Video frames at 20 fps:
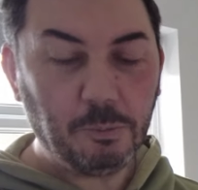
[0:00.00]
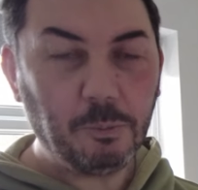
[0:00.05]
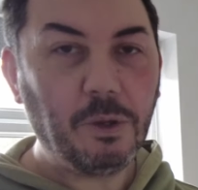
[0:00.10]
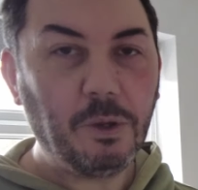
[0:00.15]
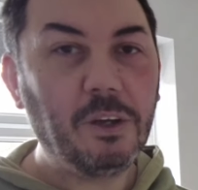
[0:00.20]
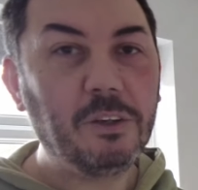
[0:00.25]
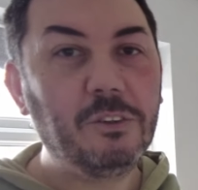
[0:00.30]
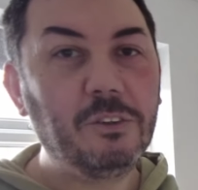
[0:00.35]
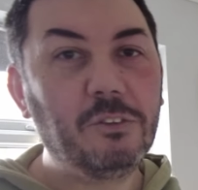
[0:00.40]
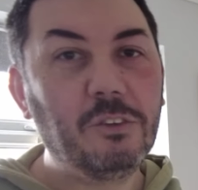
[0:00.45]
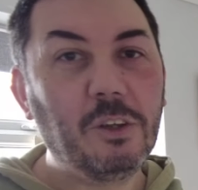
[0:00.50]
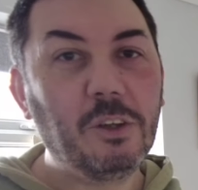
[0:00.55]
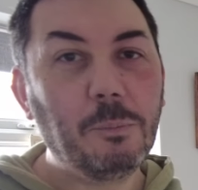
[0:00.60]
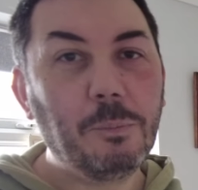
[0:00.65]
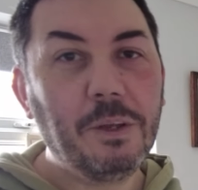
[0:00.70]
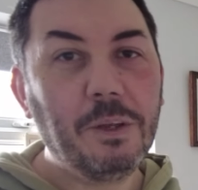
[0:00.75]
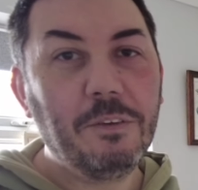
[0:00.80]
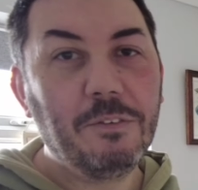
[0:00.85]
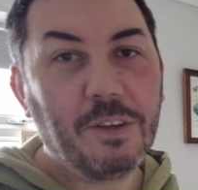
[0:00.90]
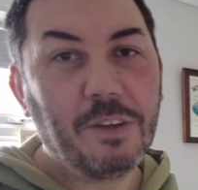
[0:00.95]
We are using a
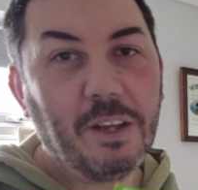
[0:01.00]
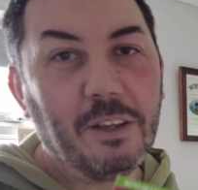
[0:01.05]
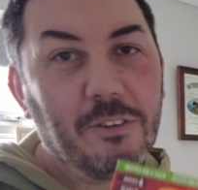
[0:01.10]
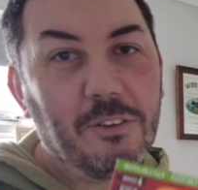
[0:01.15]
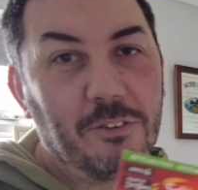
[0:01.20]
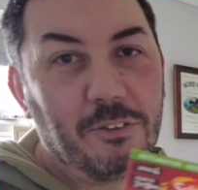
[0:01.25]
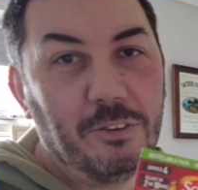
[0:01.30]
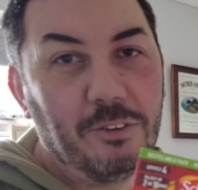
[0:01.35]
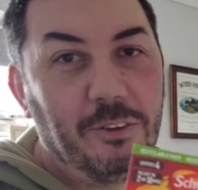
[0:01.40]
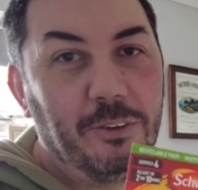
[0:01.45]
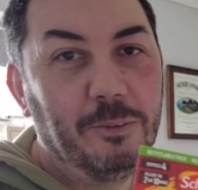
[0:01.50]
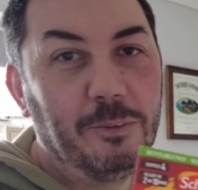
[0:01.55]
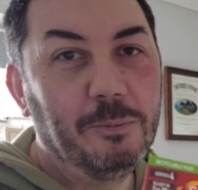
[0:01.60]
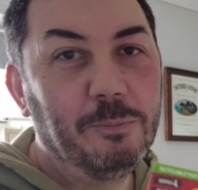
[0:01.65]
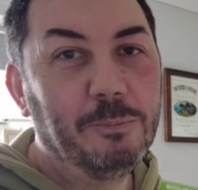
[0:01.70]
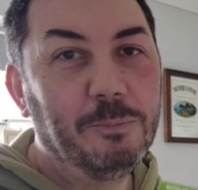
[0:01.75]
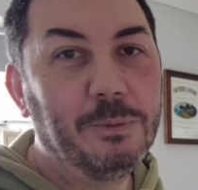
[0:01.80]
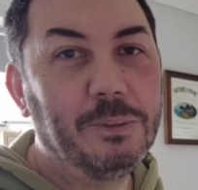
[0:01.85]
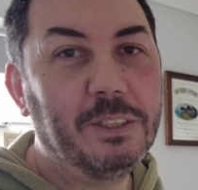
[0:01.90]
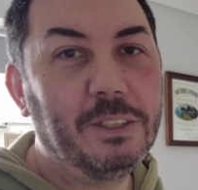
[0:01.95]
beef casserole,
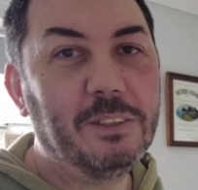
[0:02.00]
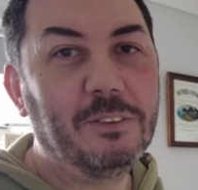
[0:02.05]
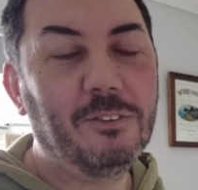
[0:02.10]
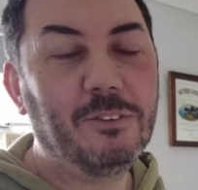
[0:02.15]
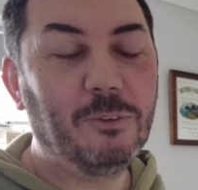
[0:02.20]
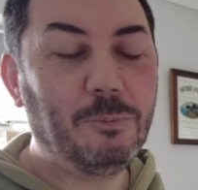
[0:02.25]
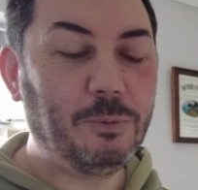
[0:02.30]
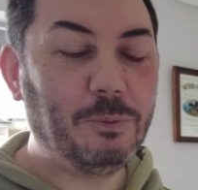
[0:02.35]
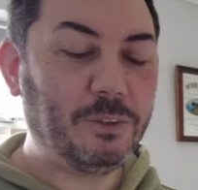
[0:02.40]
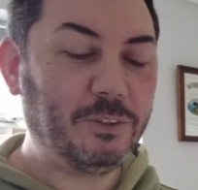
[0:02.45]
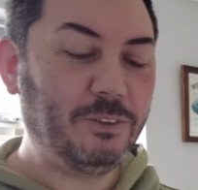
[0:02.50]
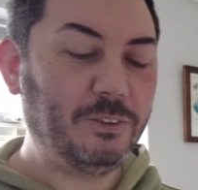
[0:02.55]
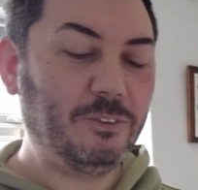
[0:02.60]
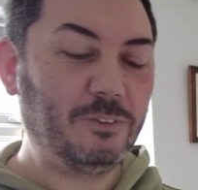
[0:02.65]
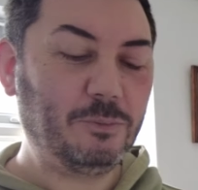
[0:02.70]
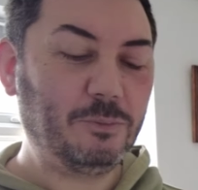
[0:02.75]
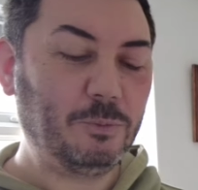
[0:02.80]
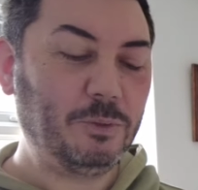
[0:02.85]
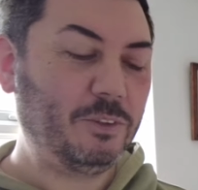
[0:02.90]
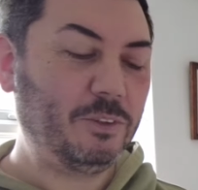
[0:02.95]
but that's just
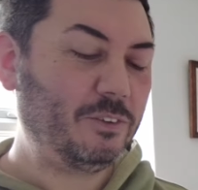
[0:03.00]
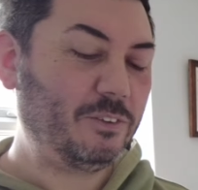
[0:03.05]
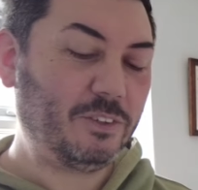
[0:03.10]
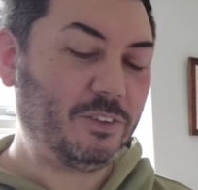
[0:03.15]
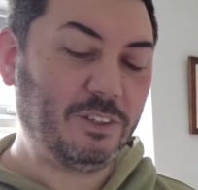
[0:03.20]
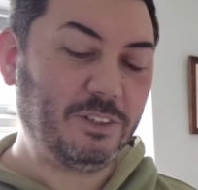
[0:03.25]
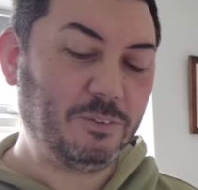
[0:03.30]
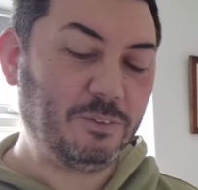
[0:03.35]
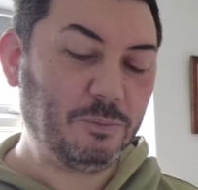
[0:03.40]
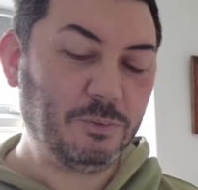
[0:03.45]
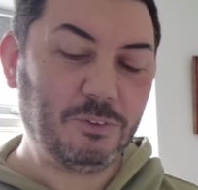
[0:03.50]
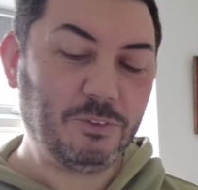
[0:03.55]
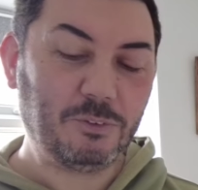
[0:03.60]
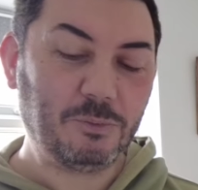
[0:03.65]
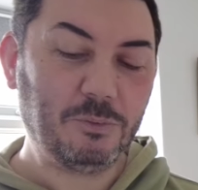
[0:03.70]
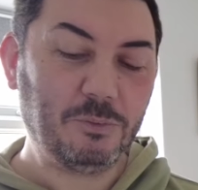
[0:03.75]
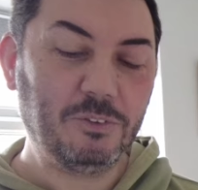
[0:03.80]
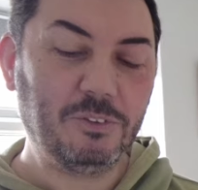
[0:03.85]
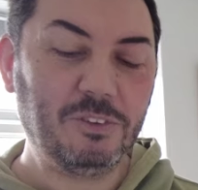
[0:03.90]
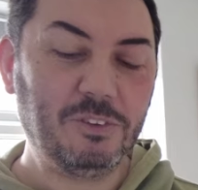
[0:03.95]
because we decided we just
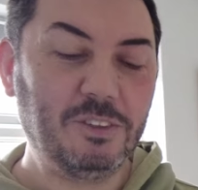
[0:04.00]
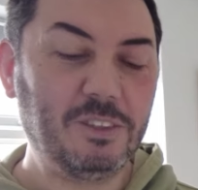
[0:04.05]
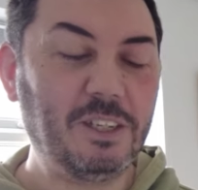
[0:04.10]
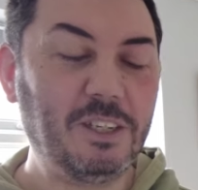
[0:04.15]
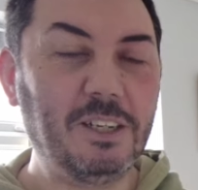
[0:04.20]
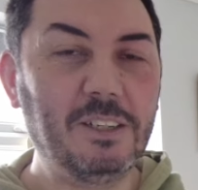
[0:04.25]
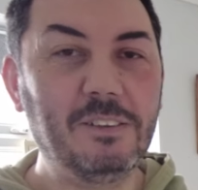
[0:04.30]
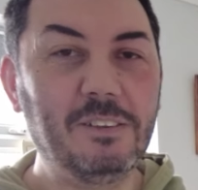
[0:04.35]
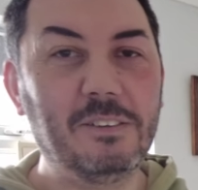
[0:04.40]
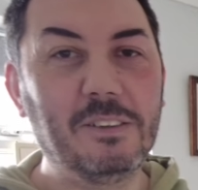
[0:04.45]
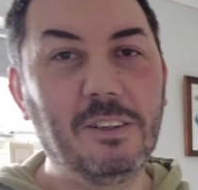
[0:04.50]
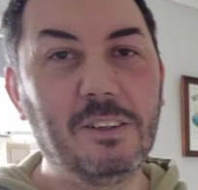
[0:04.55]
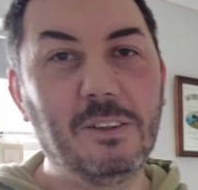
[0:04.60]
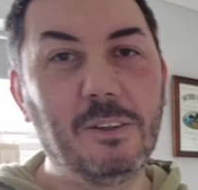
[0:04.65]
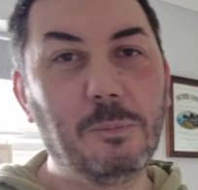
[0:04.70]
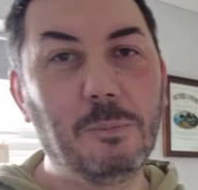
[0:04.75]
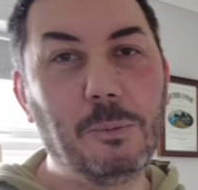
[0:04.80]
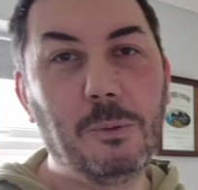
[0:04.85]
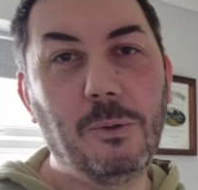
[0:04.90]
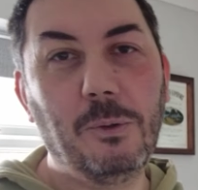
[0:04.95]
wanted that instead
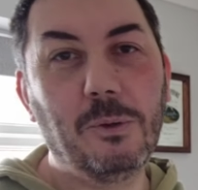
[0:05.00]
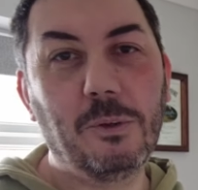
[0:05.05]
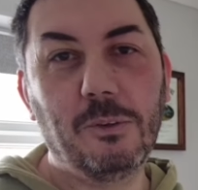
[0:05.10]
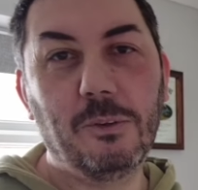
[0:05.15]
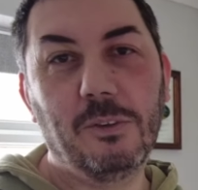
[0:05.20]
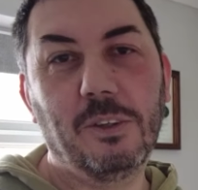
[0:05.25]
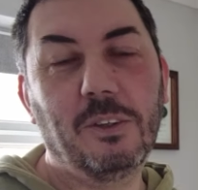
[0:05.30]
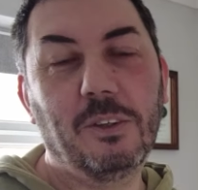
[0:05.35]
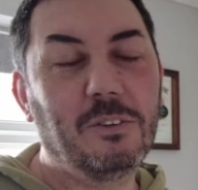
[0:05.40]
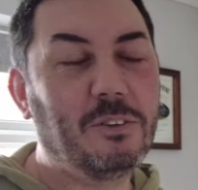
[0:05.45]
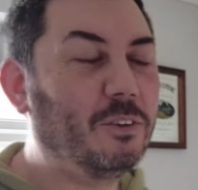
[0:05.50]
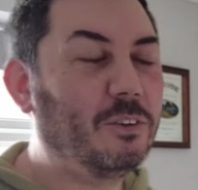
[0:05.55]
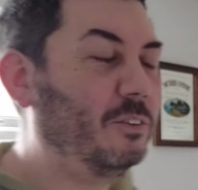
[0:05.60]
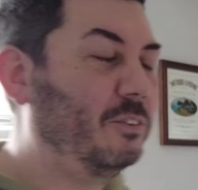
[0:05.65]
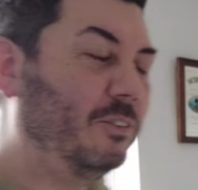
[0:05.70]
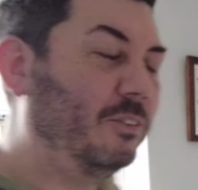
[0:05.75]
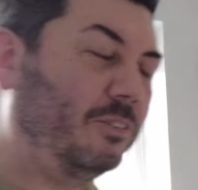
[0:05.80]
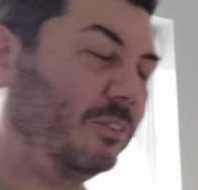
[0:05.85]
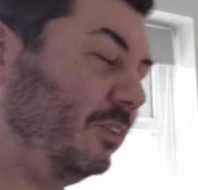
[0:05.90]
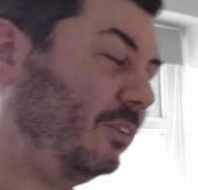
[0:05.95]
of the pork or the
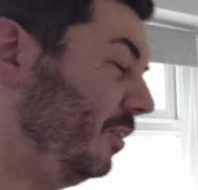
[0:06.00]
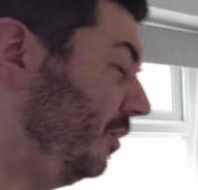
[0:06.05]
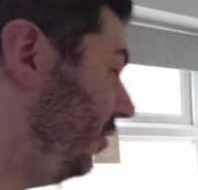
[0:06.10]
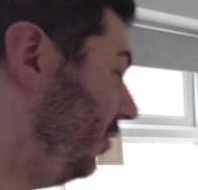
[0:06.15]
sausage or the